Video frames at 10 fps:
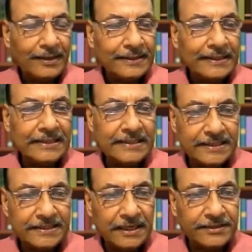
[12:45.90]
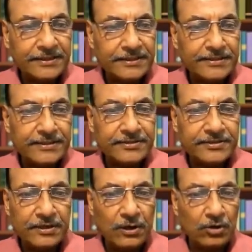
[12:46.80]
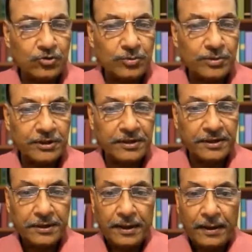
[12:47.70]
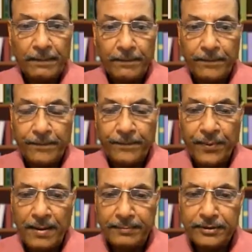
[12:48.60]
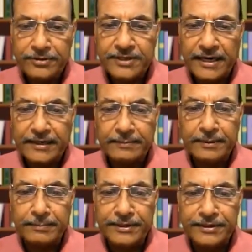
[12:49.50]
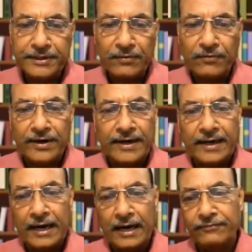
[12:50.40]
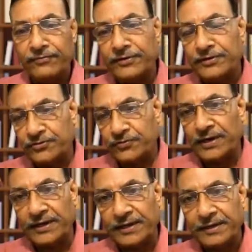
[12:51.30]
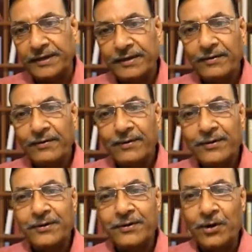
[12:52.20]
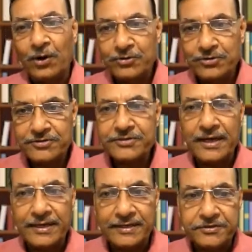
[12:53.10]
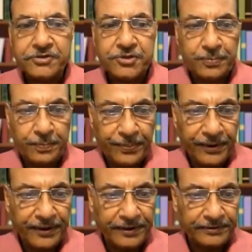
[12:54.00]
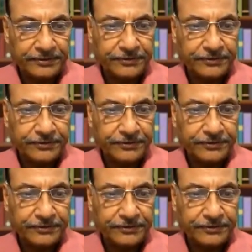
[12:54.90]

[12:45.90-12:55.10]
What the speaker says: This results in sensory loss over the palmar side of the medial 1.5 fingers only. Dorsal side is spared.